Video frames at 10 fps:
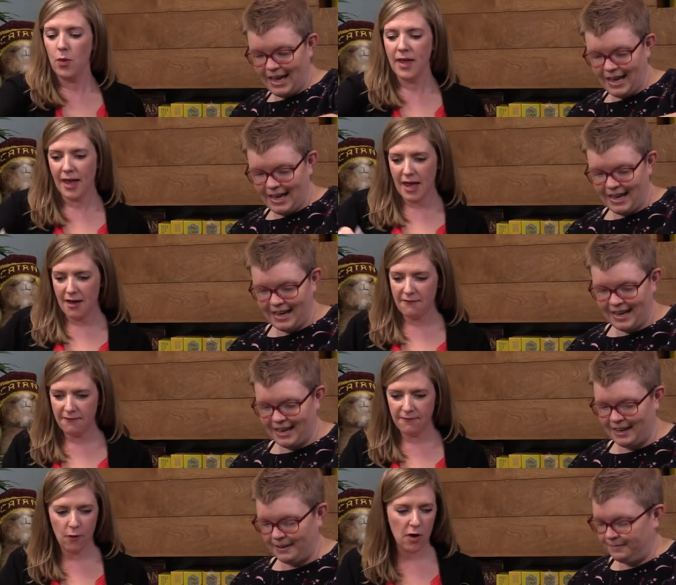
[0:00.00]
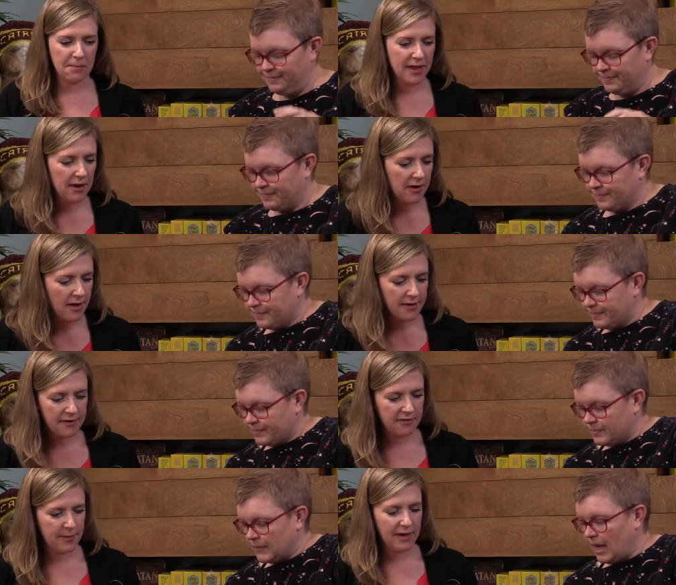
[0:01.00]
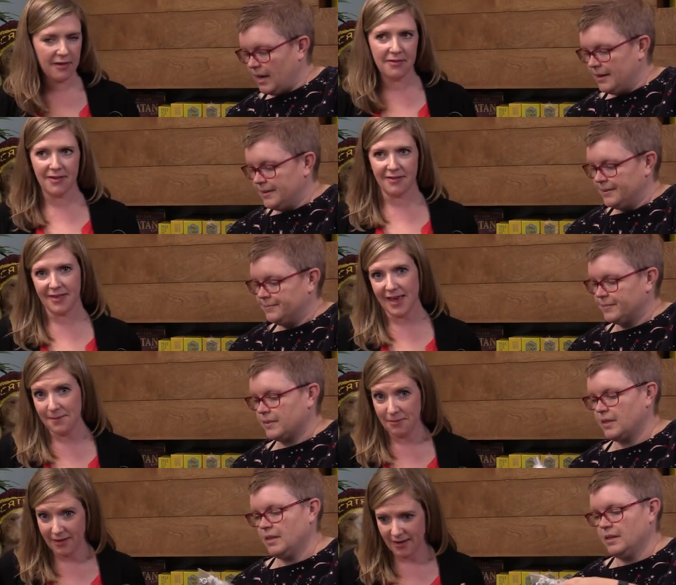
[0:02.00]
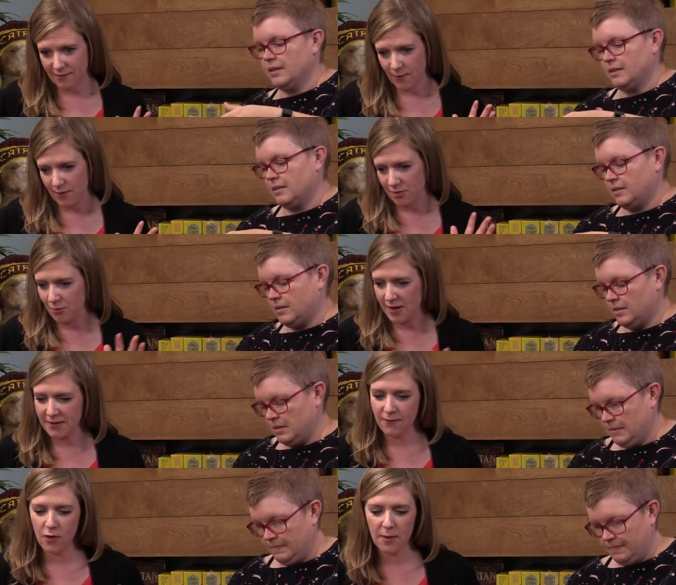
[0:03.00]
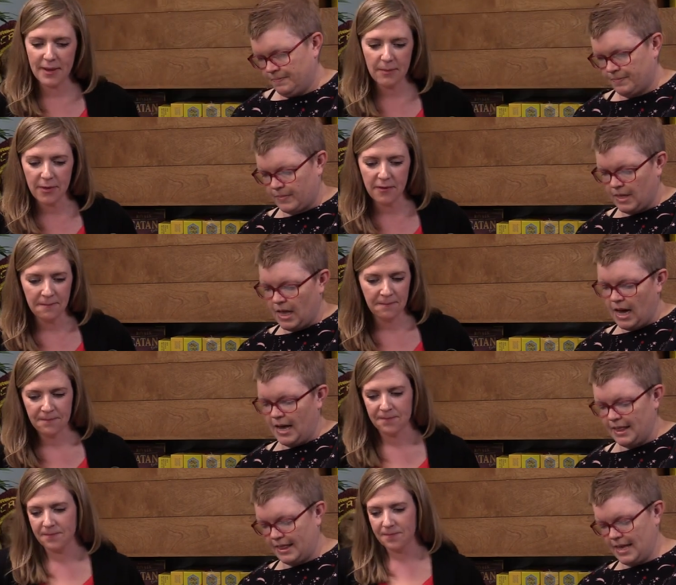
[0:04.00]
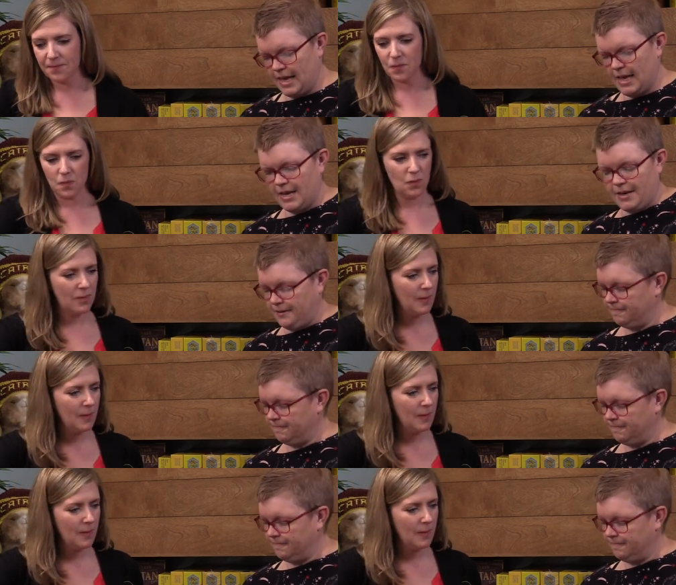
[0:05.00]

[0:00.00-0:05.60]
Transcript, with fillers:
Speaker 1: We have four player colors because this game plays for three to four people. I think